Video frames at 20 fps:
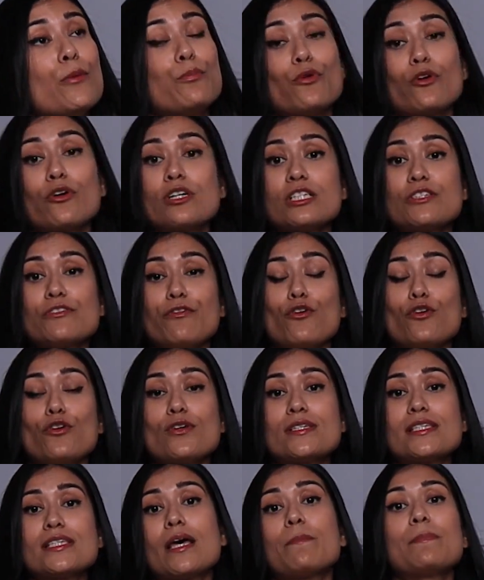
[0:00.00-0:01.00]
progress
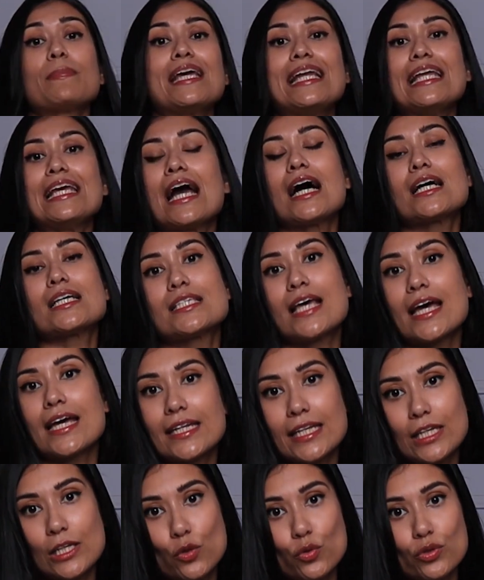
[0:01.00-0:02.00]
photo sab ke liye
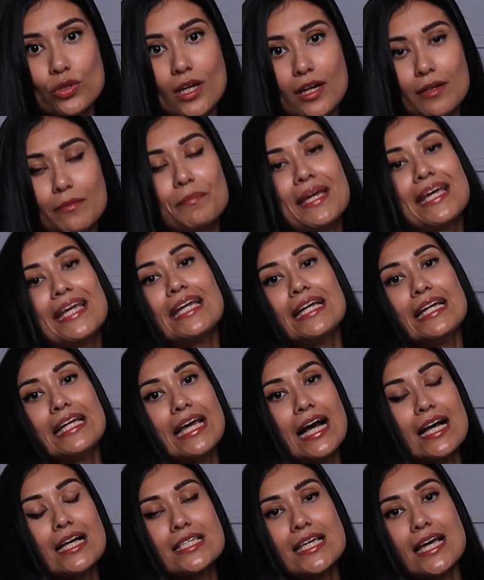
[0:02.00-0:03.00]
aasan nahi hota. Mere liye
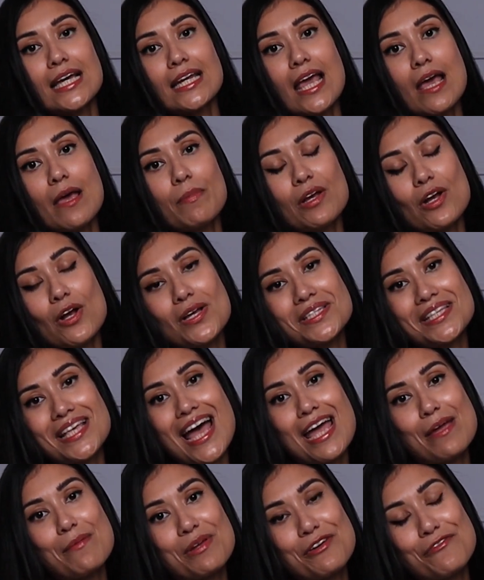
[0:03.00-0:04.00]
aasan hai because
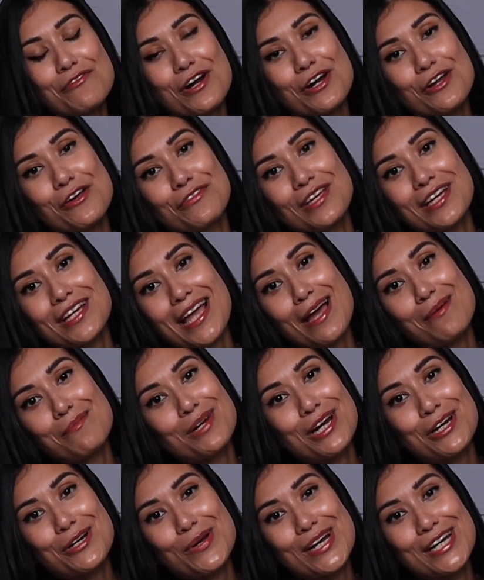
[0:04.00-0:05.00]
I am in front of the
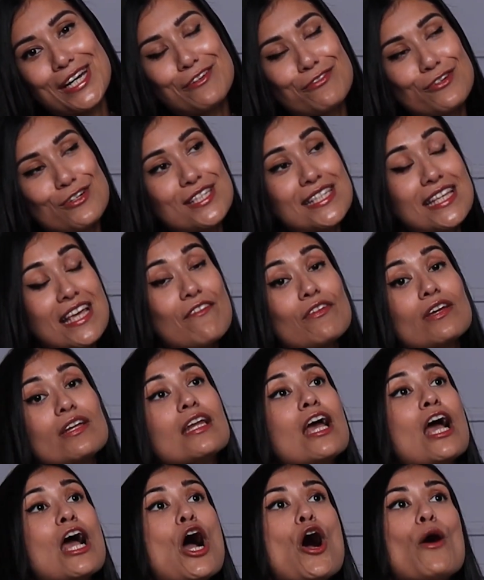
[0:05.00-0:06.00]
camera
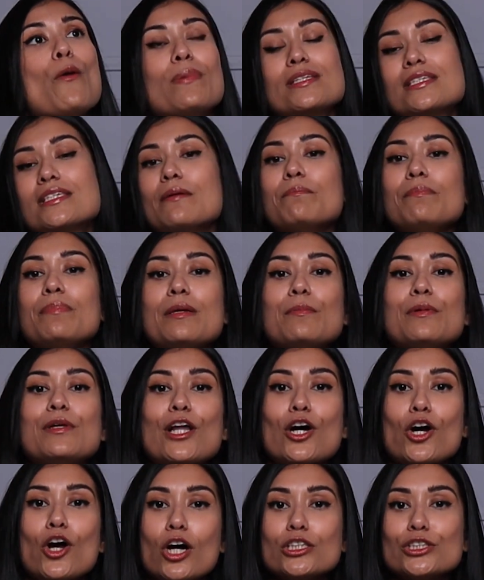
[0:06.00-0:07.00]
24/7. But some people
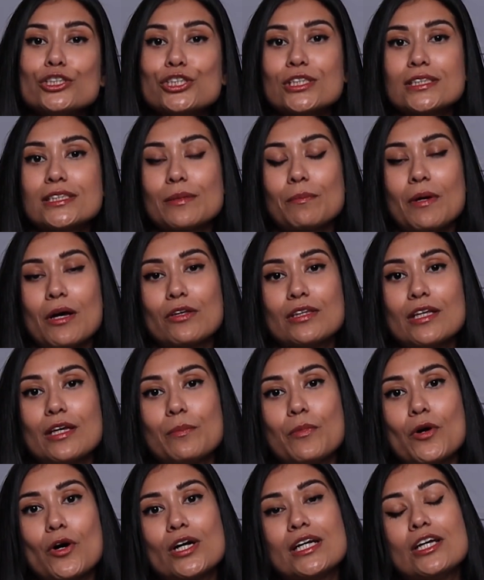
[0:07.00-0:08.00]
are conscious about
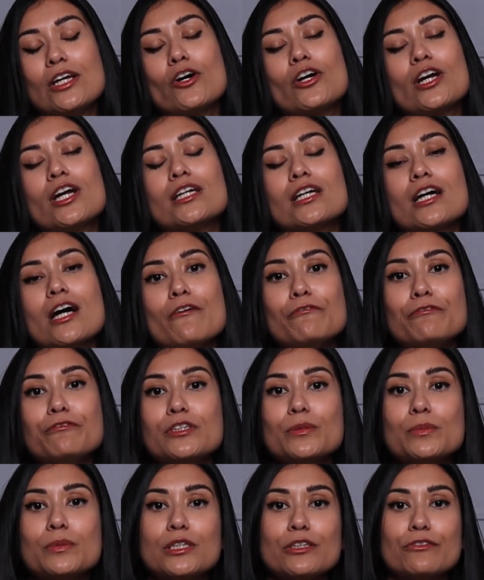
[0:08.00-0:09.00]
their body or
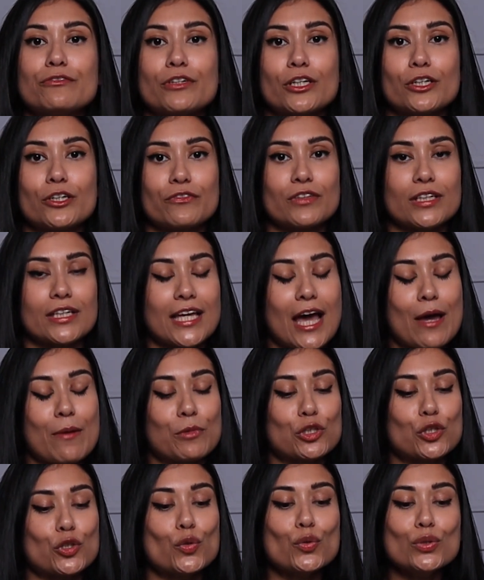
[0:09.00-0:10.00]
uncomfortable in front of the
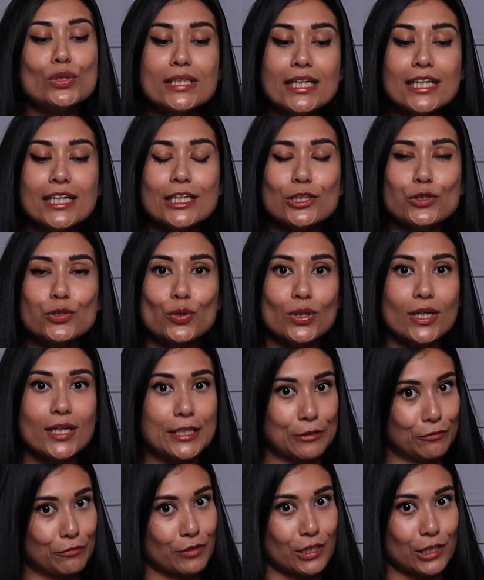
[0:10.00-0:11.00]
camera. So unke liye
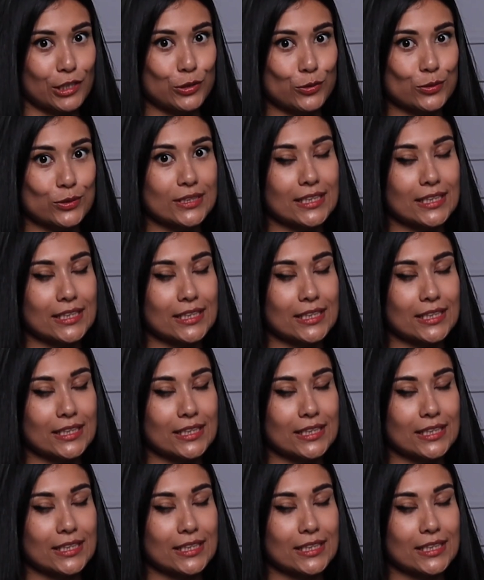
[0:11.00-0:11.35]
thoda difficult ho